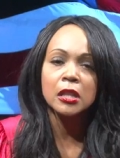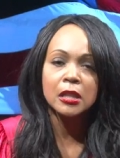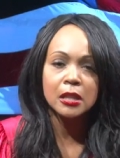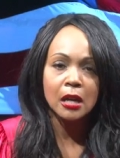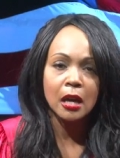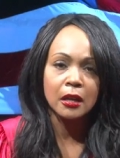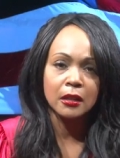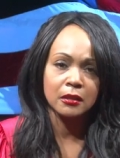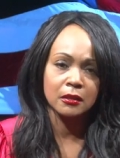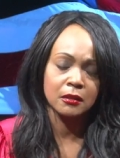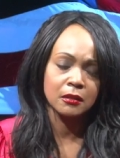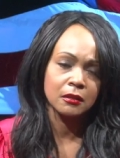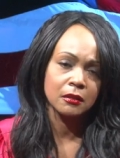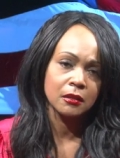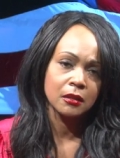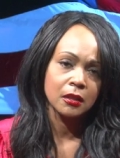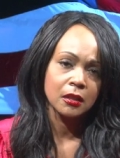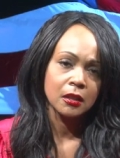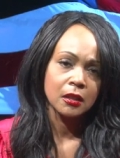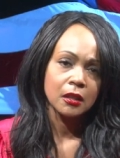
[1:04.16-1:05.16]
does.
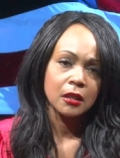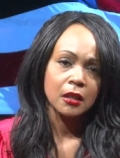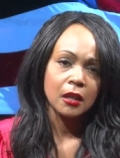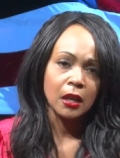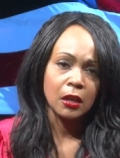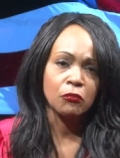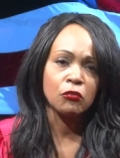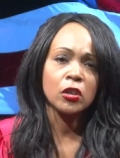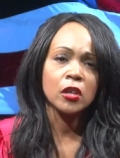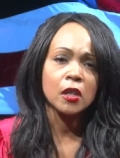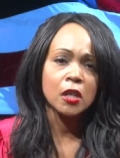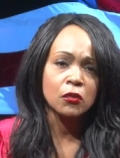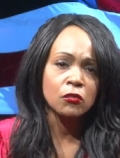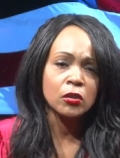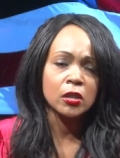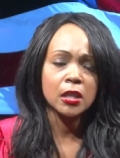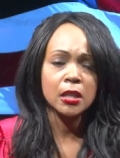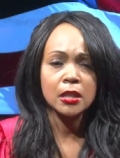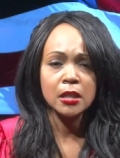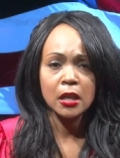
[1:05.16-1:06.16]
It really,
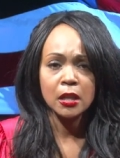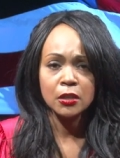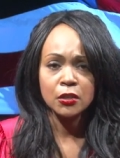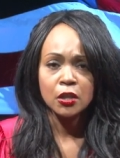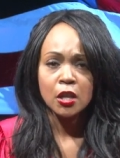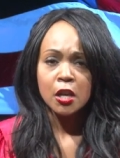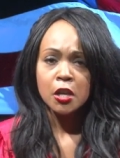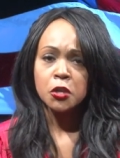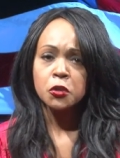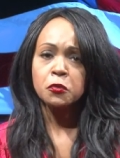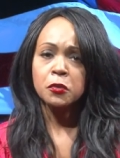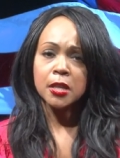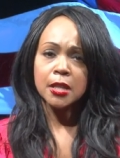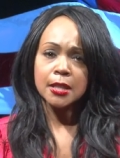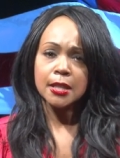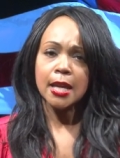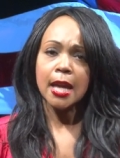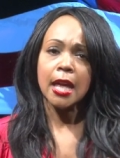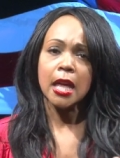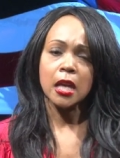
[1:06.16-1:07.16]
really does. You can
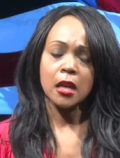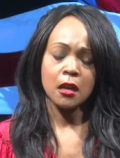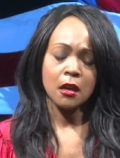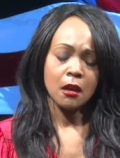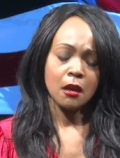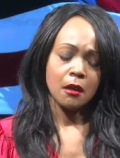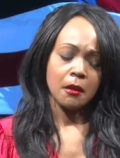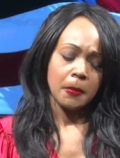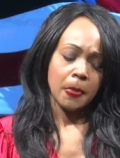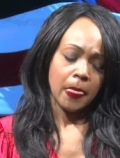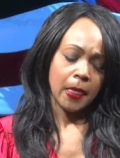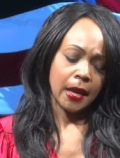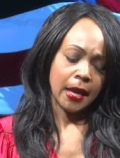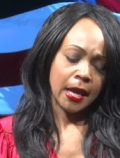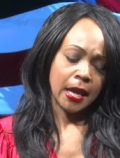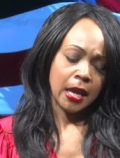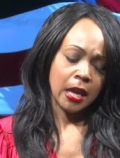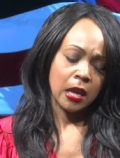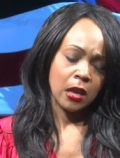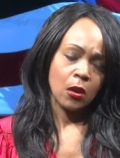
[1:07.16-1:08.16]
take
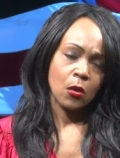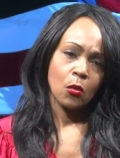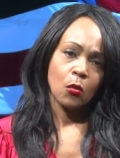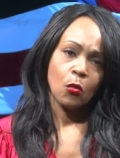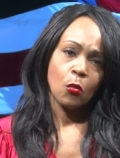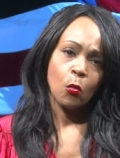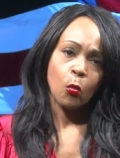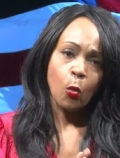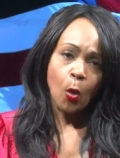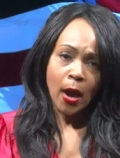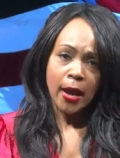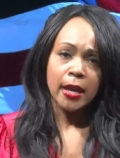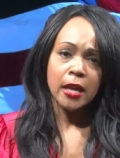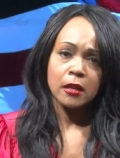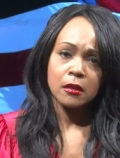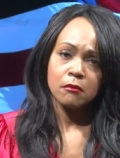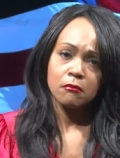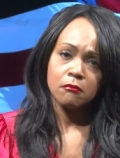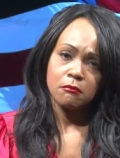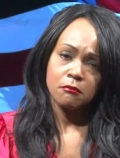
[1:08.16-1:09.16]
a white
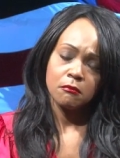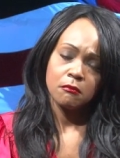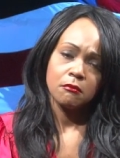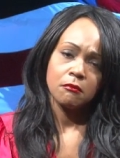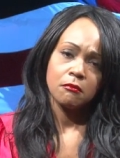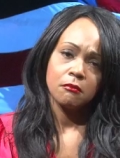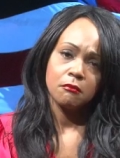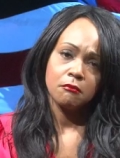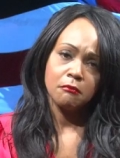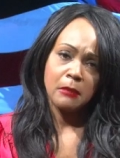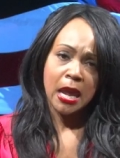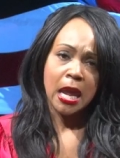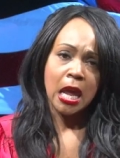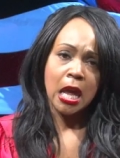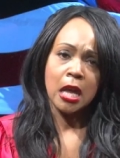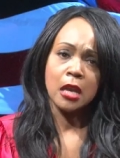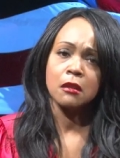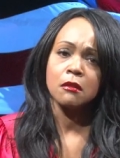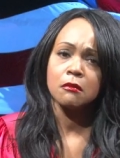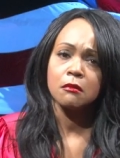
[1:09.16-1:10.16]

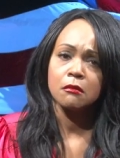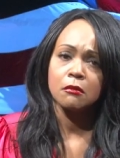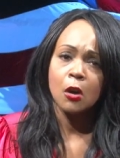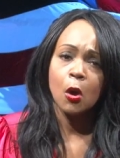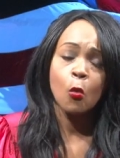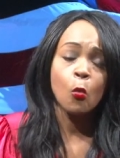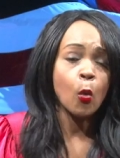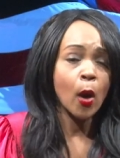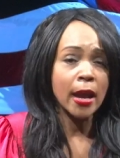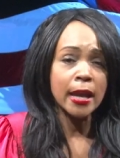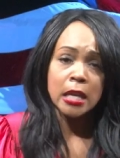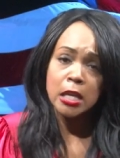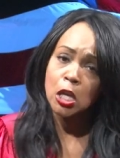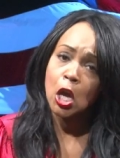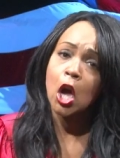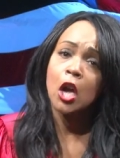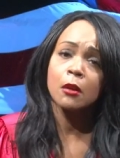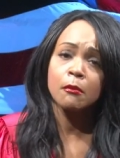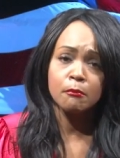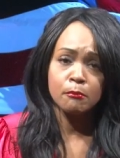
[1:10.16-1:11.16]
man, a white
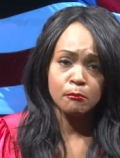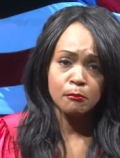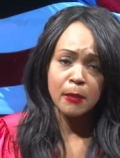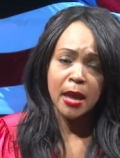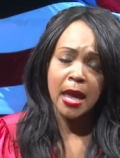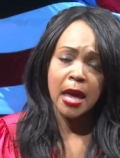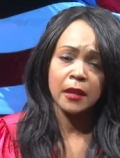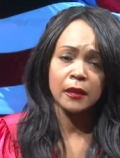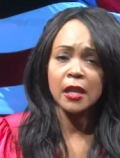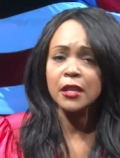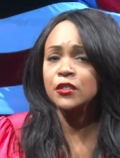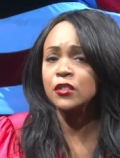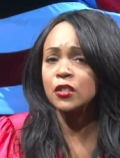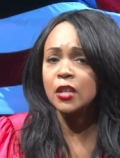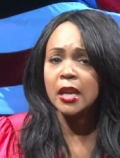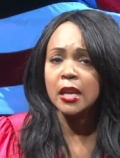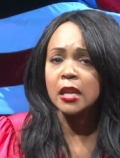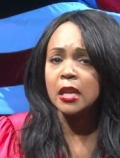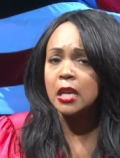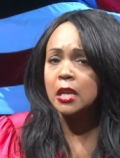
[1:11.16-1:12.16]
young man, let's
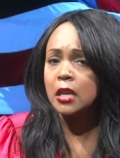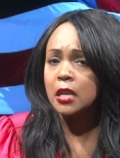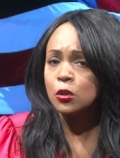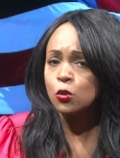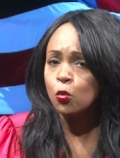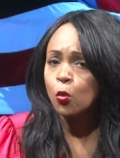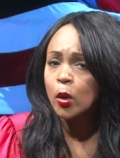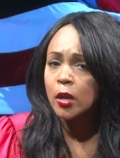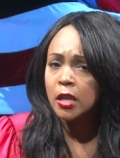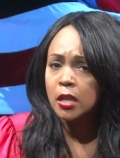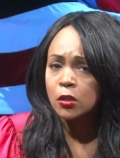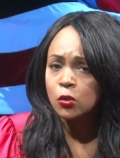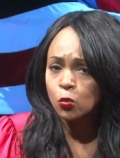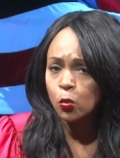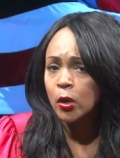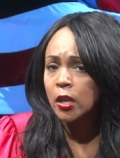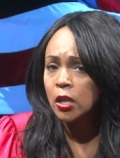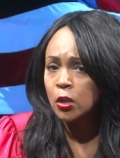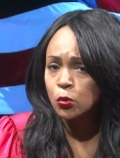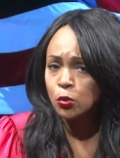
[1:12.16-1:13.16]
say 20
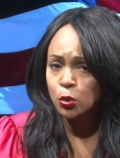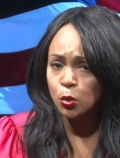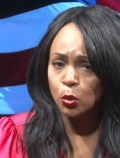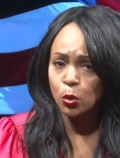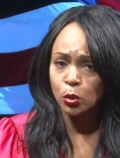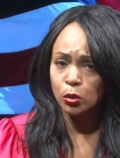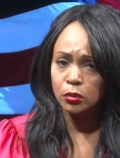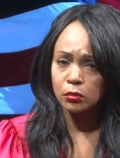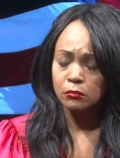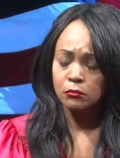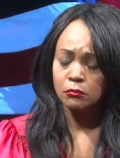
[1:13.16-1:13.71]
years old,